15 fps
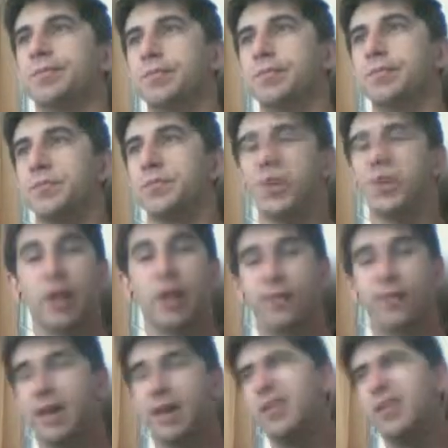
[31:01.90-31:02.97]
So yeah,
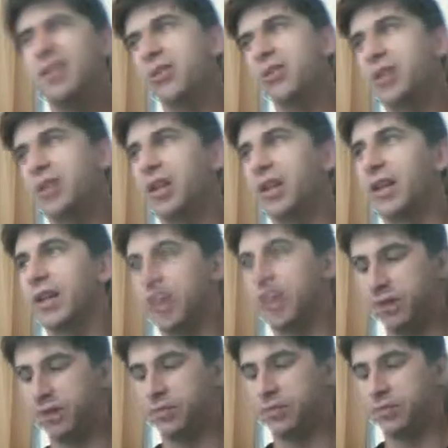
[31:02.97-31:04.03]
I just kind of like it
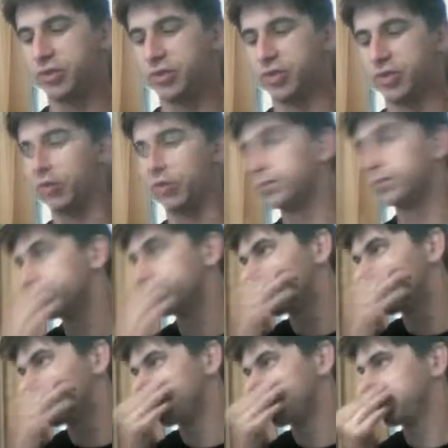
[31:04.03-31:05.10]
in general.
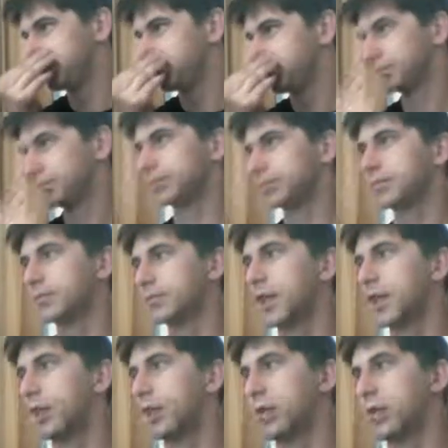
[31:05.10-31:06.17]
It
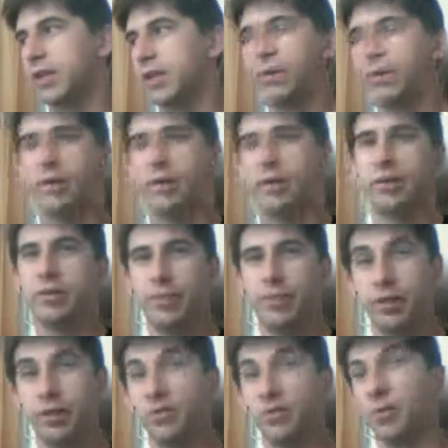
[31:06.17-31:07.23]
works out a little better
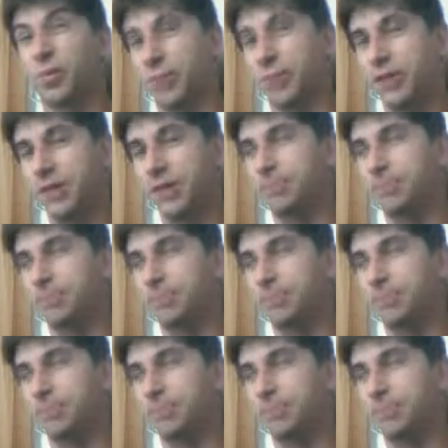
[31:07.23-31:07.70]
for me.